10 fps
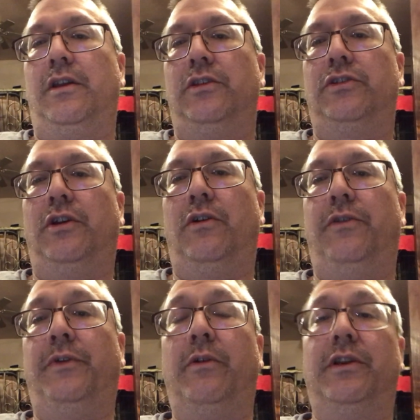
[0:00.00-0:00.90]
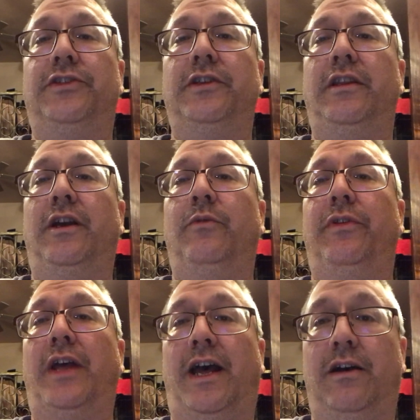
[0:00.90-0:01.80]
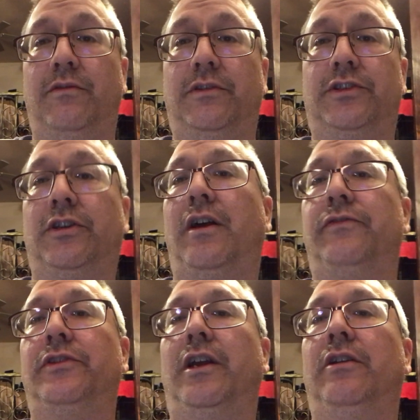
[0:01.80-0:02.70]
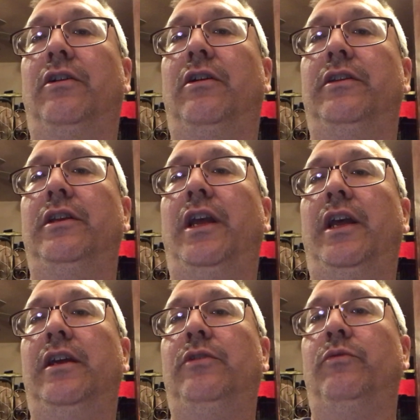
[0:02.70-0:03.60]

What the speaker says: So if I were to say that without the soft sign on the end,